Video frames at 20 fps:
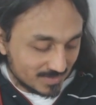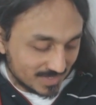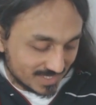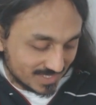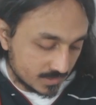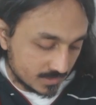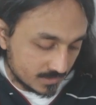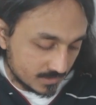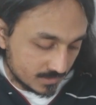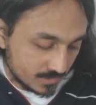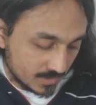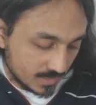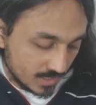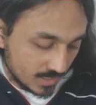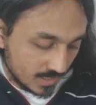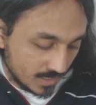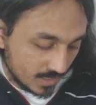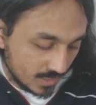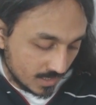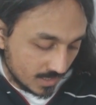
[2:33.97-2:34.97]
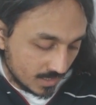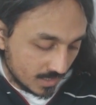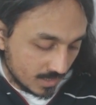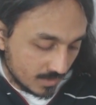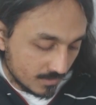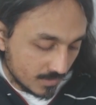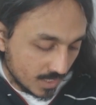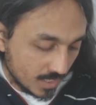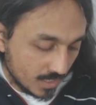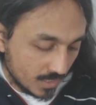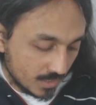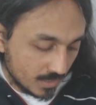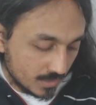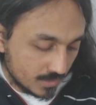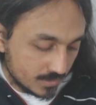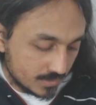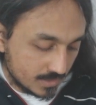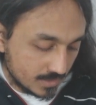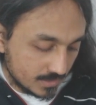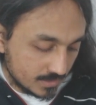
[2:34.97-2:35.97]
Vande
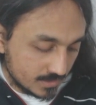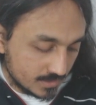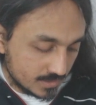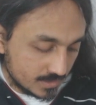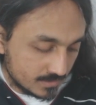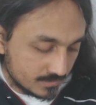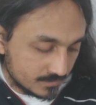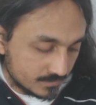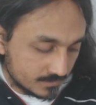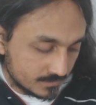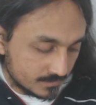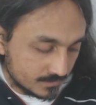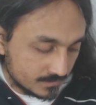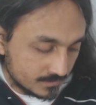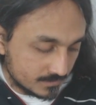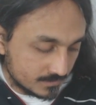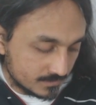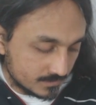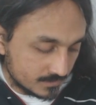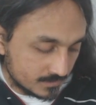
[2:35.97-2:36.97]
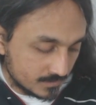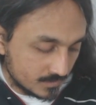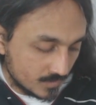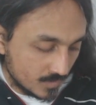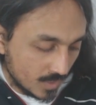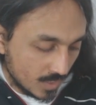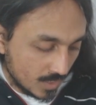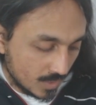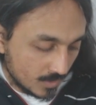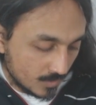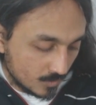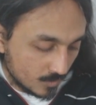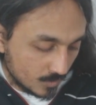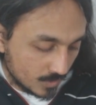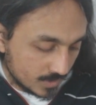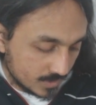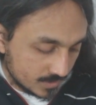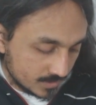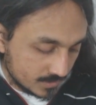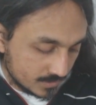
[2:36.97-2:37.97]
mataram,
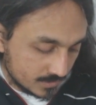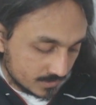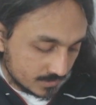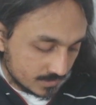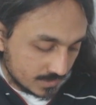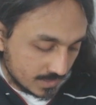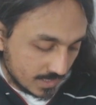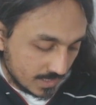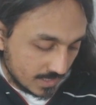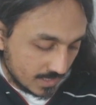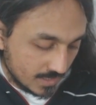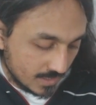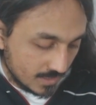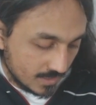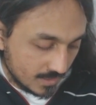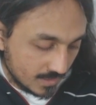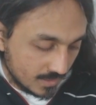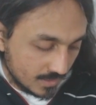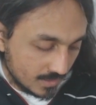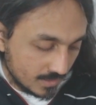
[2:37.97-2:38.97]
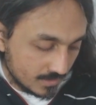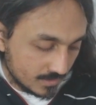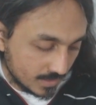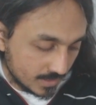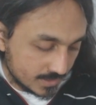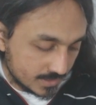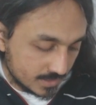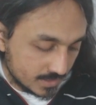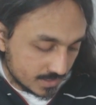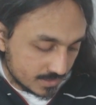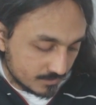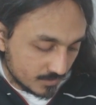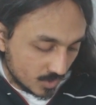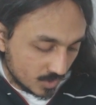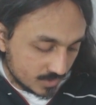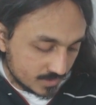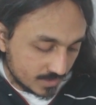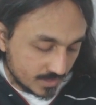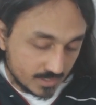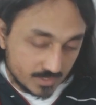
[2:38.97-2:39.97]
Vande. I did a
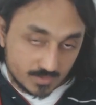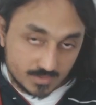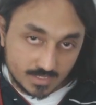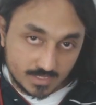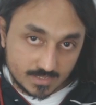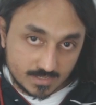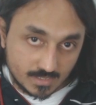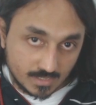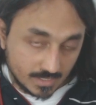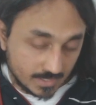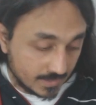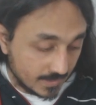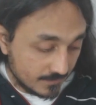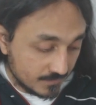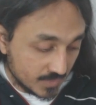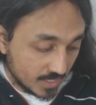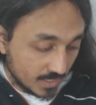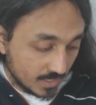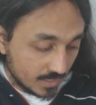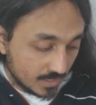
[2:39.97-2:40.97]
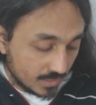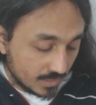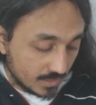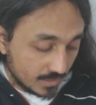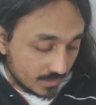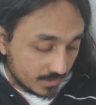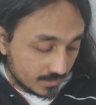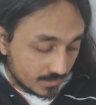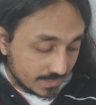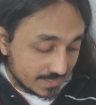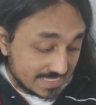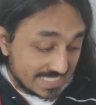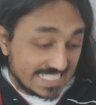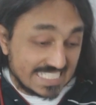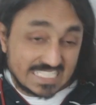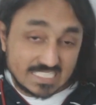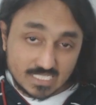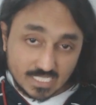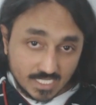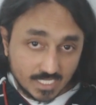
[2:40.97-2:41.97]
small 3 to 6 slide. I
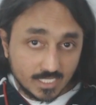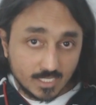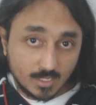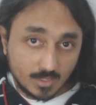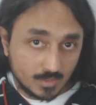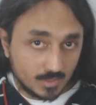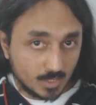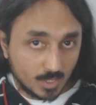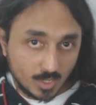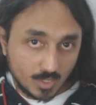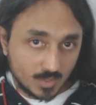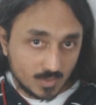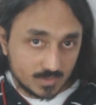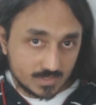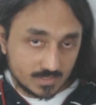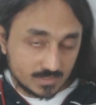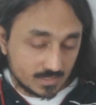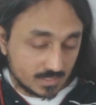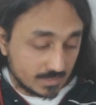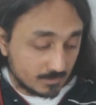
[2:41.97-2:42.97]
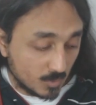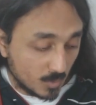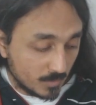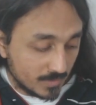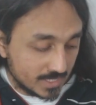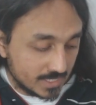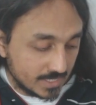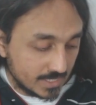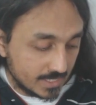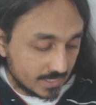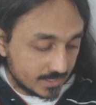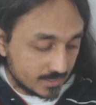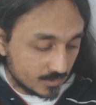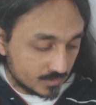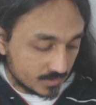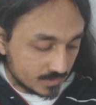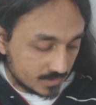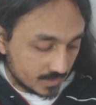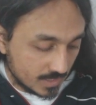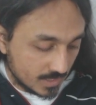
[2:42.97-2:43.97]
didn't stay long on the 3. The moment I hit
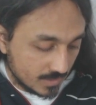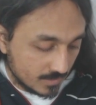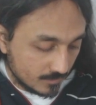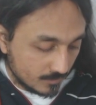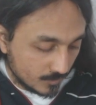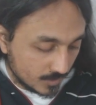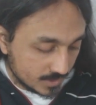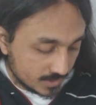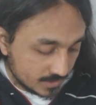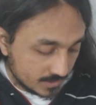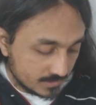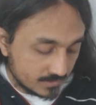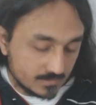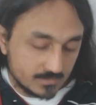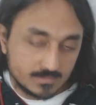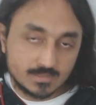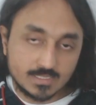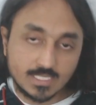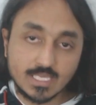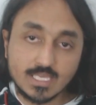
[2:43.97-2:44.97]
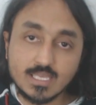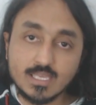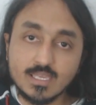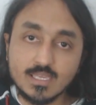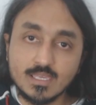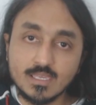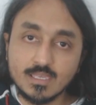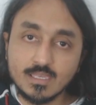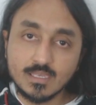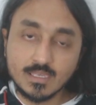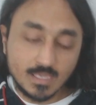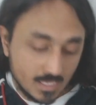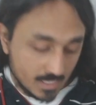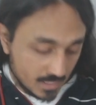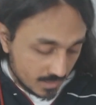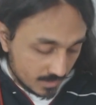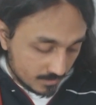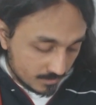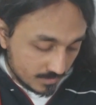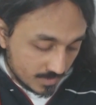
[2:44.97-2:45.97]
on the 3, Vande
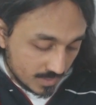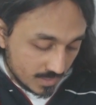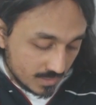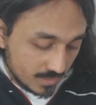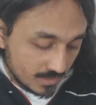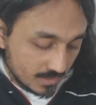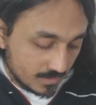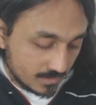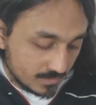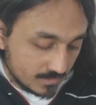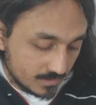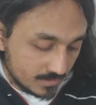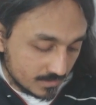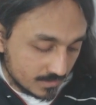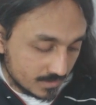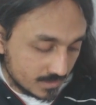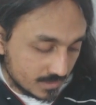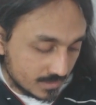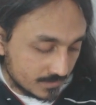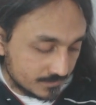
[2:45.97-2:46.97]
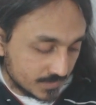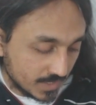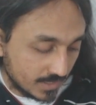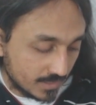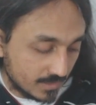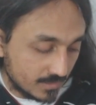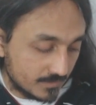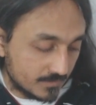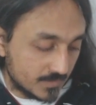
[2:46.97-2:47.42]
mataram.